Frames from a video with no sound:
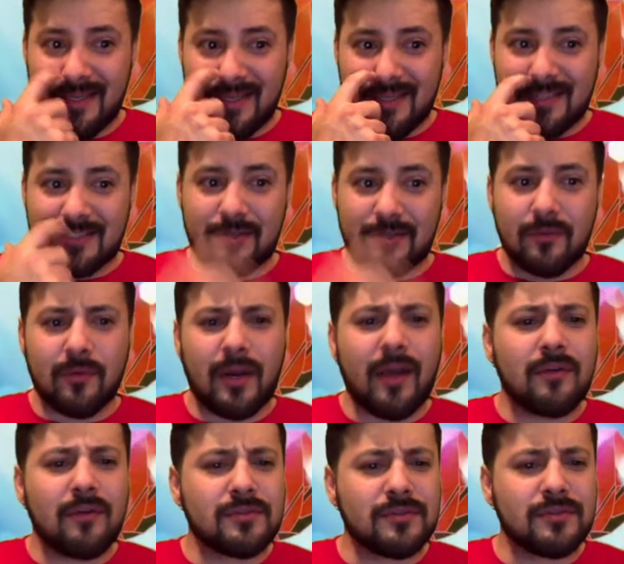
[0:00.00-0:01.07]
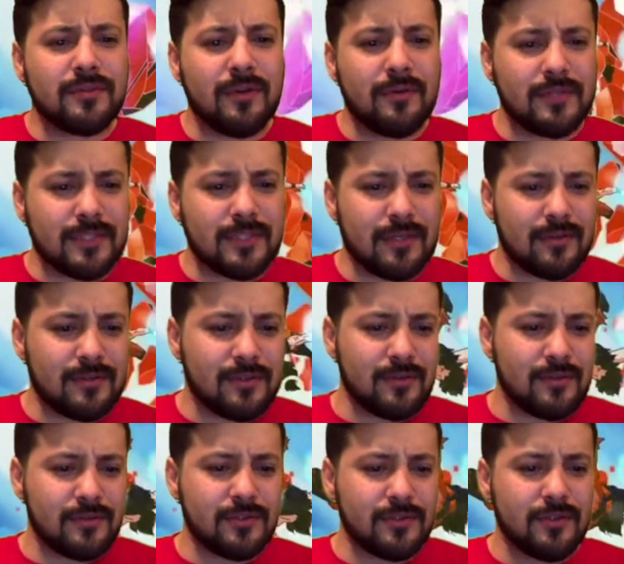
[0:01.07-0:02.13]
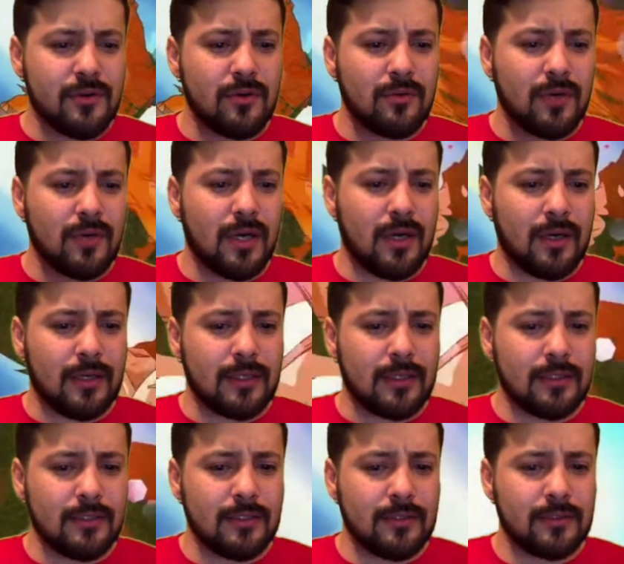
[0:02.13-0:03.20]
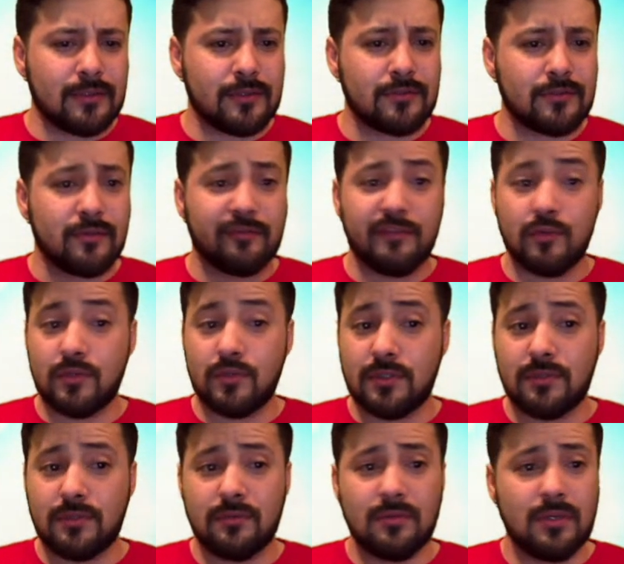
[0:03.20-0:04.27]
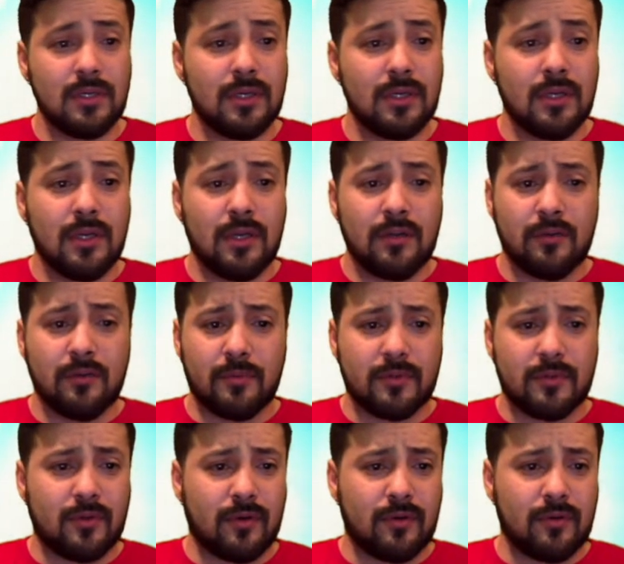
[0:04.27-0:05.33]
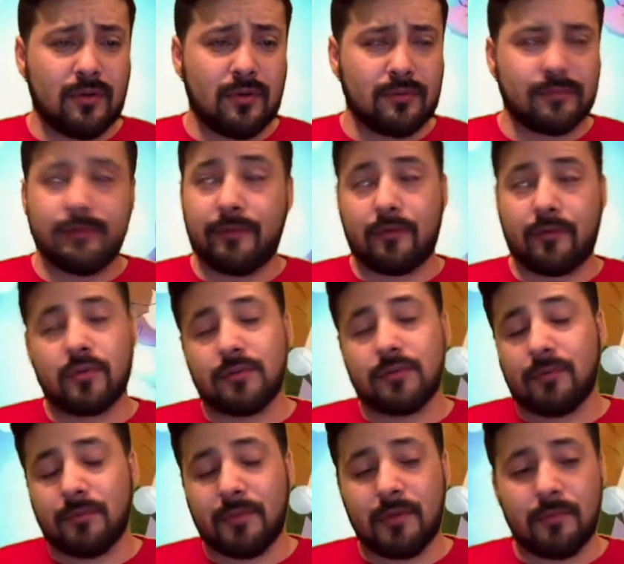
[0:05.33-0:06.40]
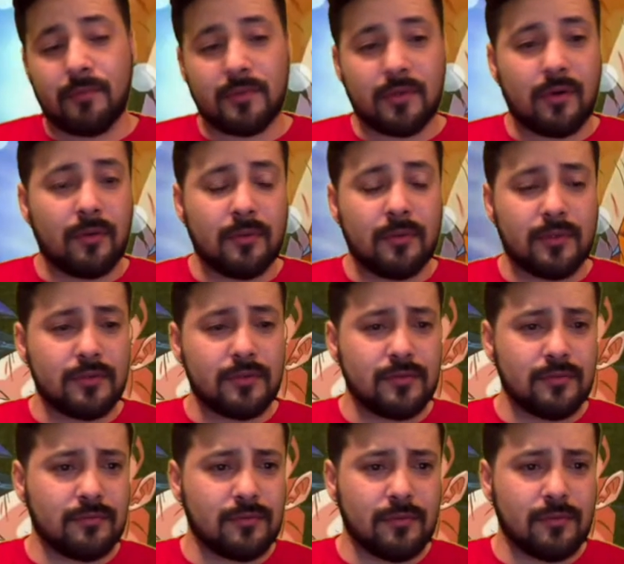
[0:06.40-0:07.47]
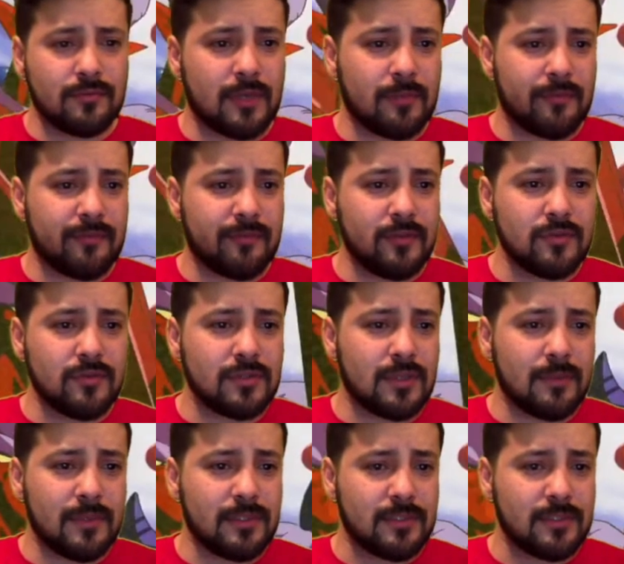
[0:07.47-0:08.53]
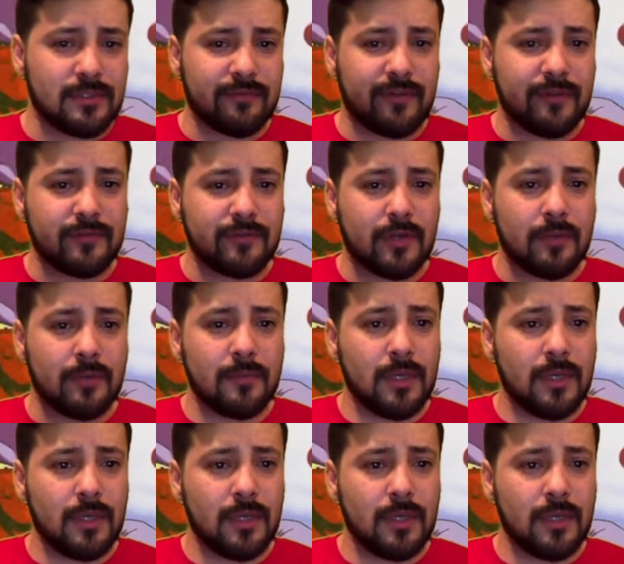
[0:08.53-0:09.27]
So what I also noticed here is there's no fusion, no Patara. No, of course there wouldn't be no Patara, but there's no type of fusion. I mean, it's just a 5-drop.